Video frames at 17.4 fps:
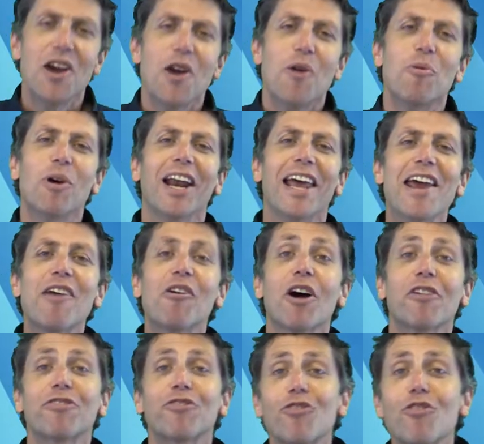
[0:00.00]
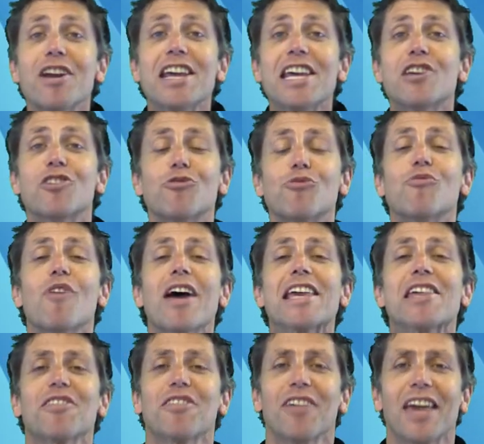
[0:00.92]
Well, here are three
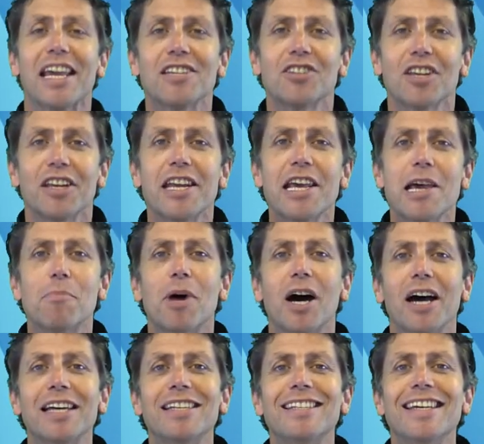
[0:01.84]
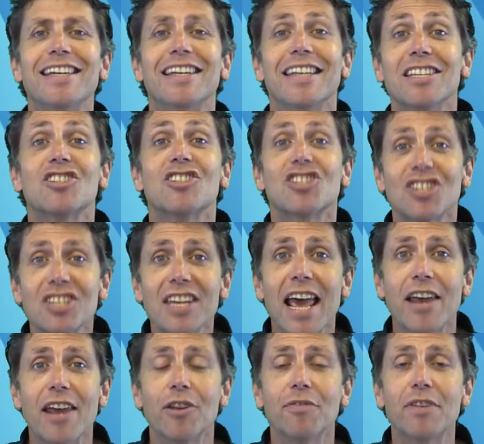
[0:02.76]
great things that Nehemiah did
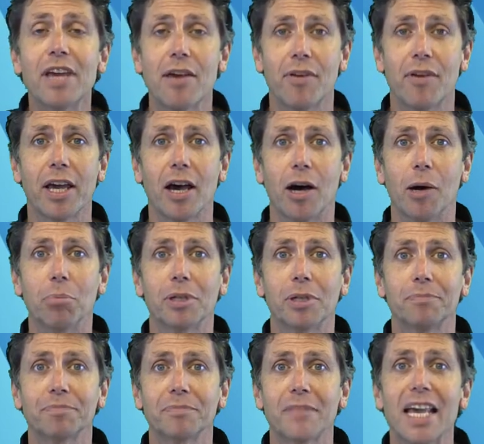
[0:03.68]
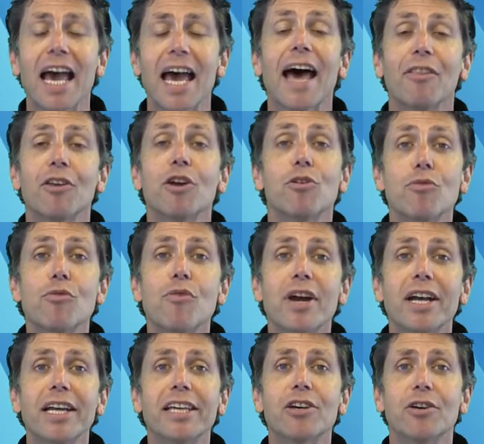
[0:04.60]
instead of giving up. And they're a
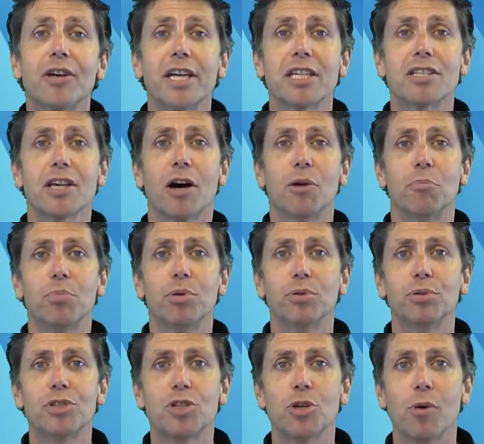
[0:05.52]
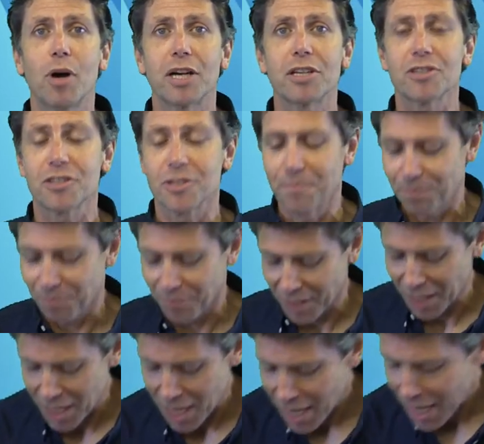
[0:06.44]
really good example to us.
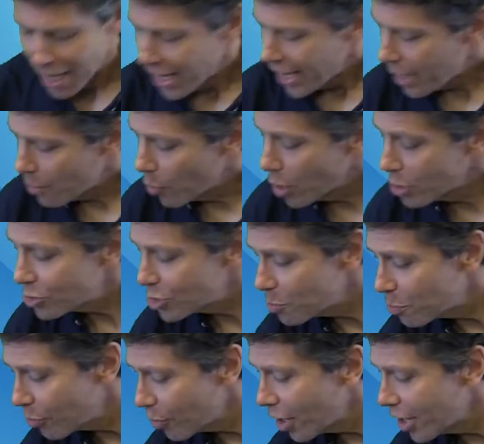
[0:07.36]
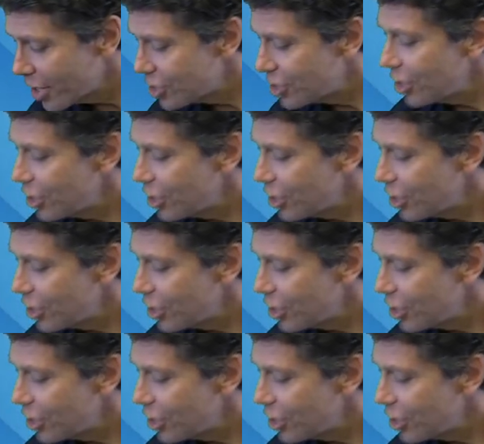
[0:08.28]
It won't surprise